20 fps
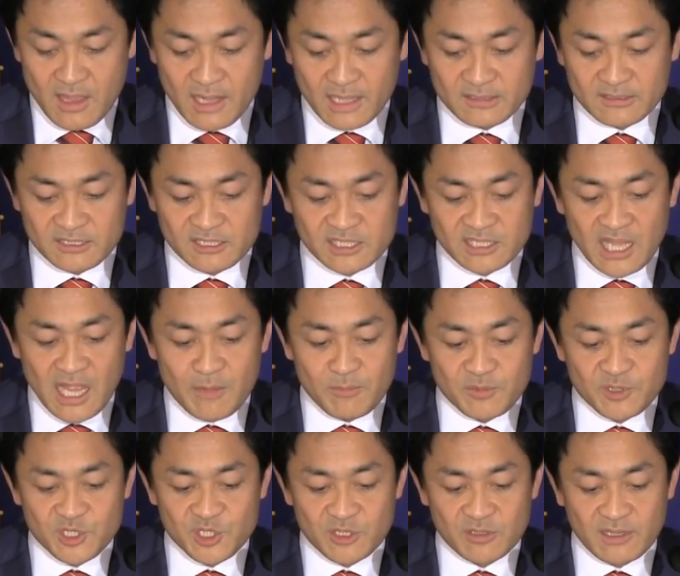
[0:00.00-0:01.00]
at
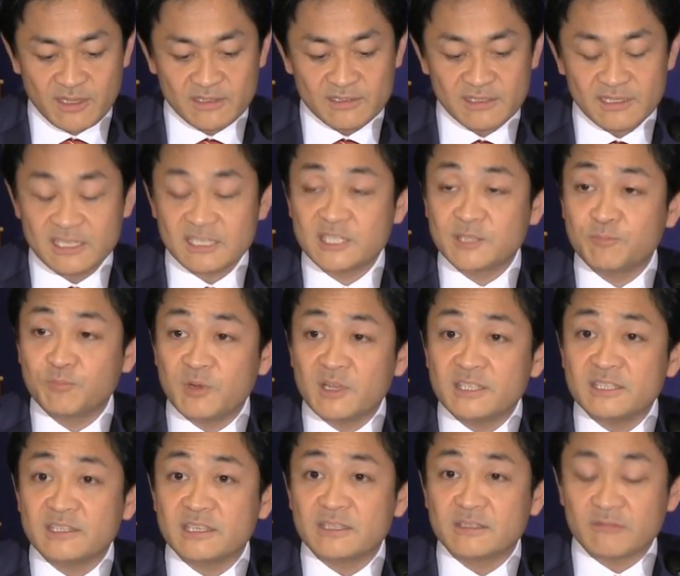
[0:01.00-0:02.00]
establishing
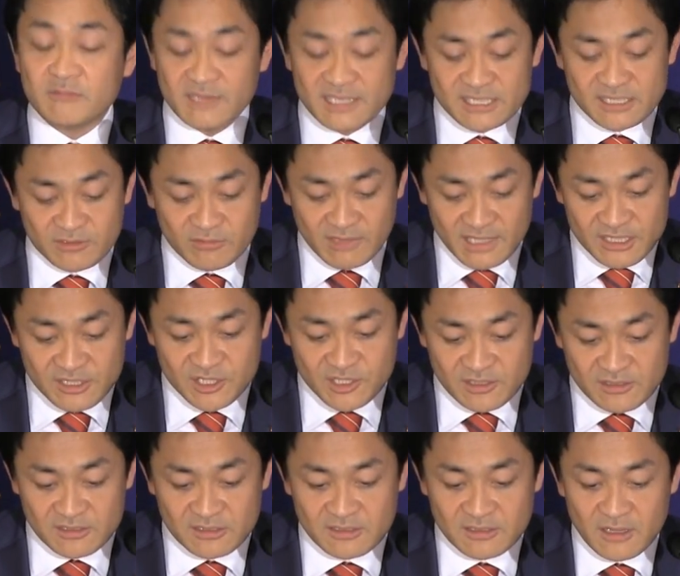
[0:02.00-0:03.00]
explicit
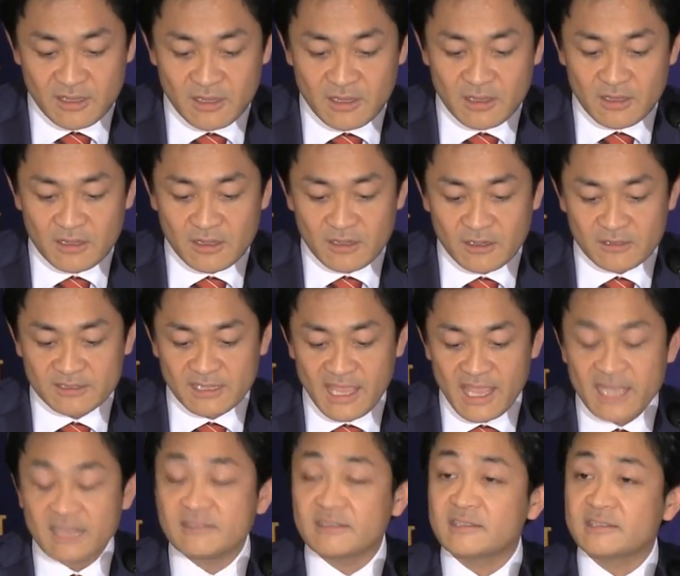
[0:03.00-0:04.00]
restrictions on the
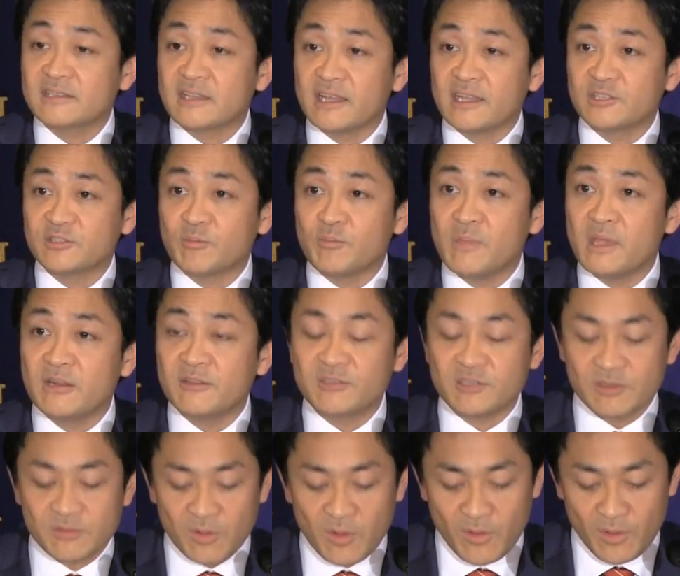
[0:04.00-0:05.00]
exercise of
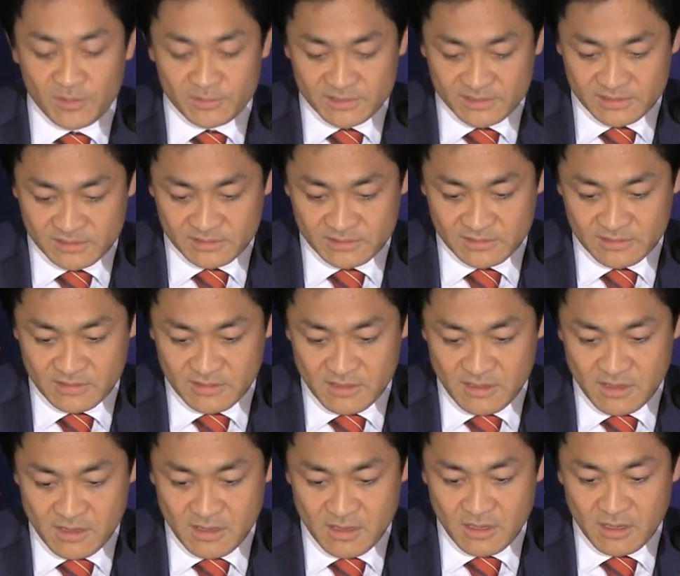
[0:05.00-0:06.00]
military force.
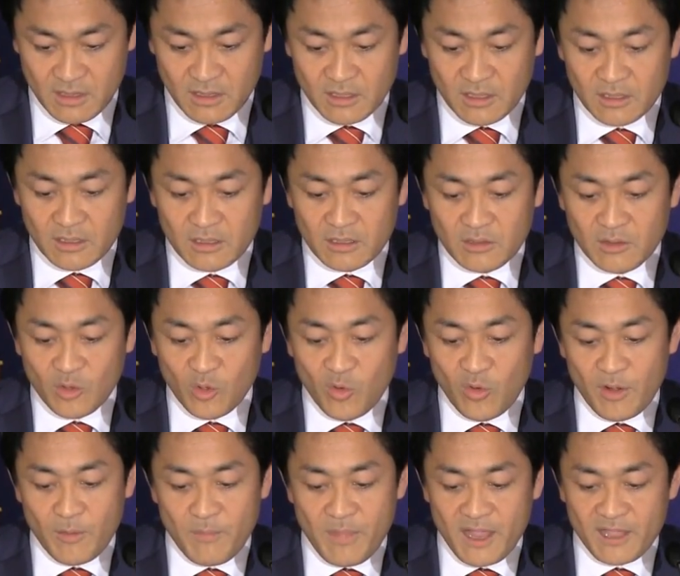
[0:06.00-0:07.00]

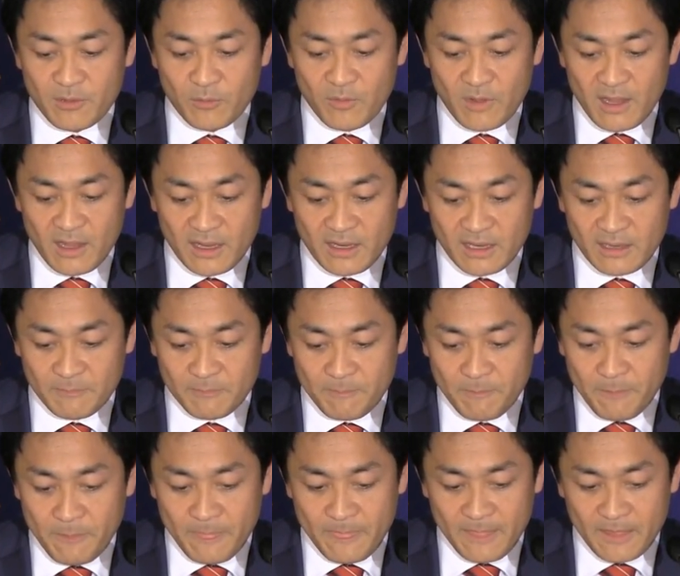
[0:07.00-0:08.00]
Nor, by the way,
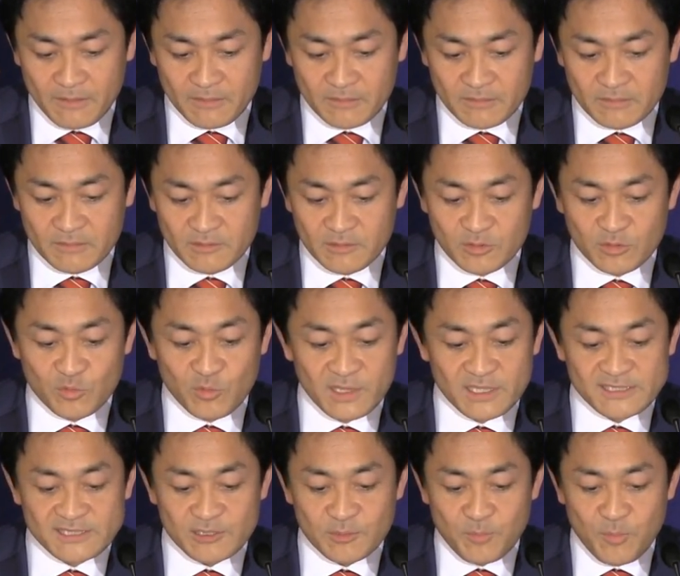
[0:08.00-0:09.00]
do
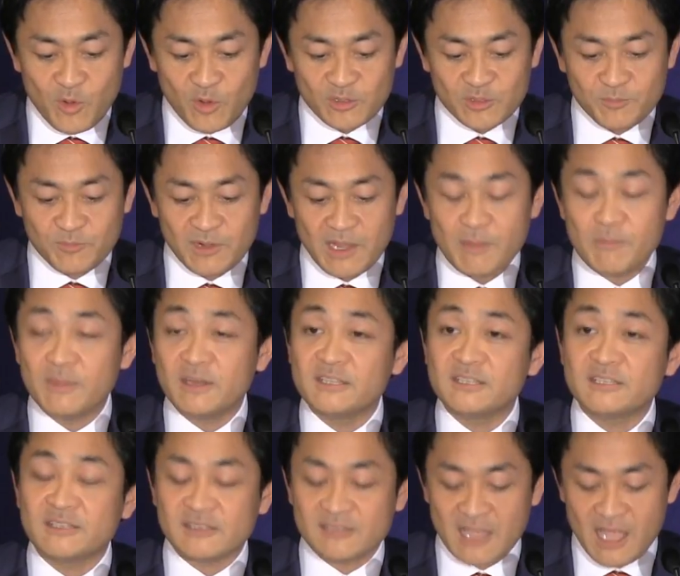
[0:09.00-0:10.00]
we support Prime
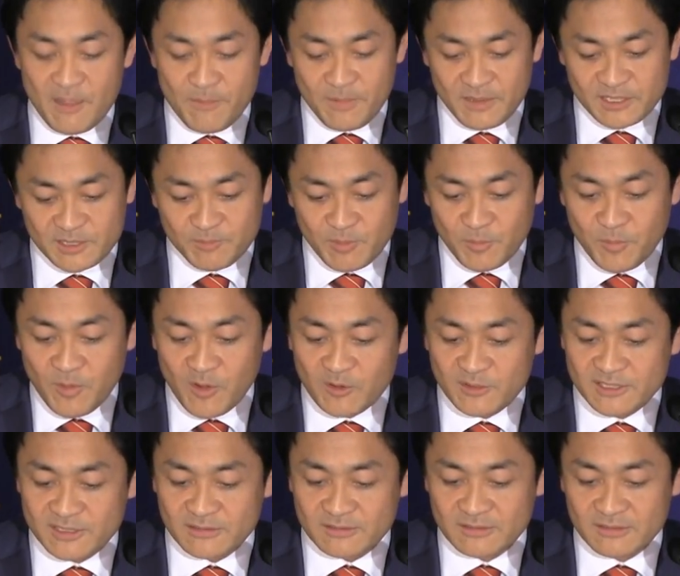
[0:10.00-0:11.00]
Minister Abe's
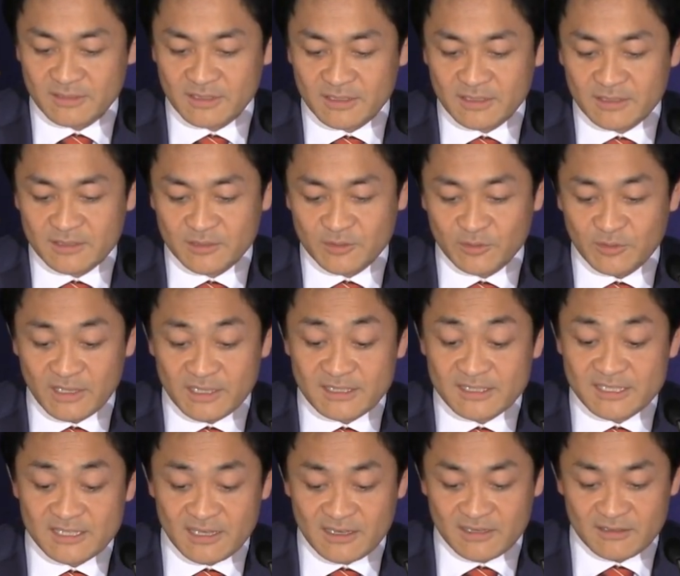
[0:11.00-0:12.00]
proposal to
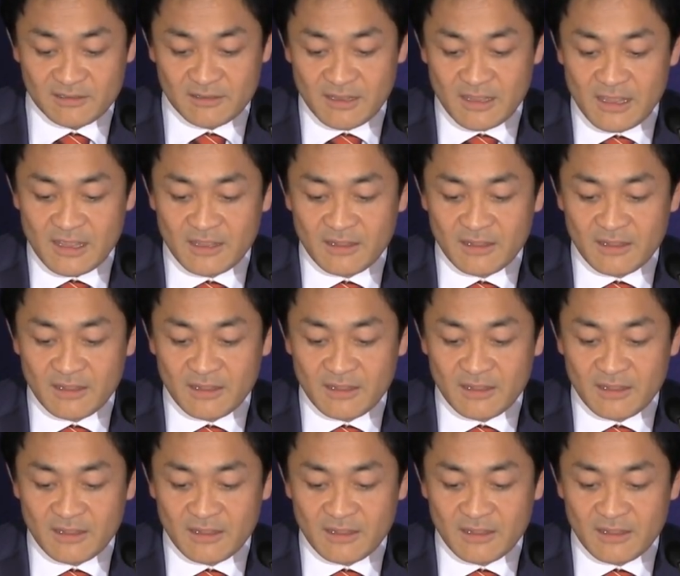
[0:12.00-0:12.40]
insert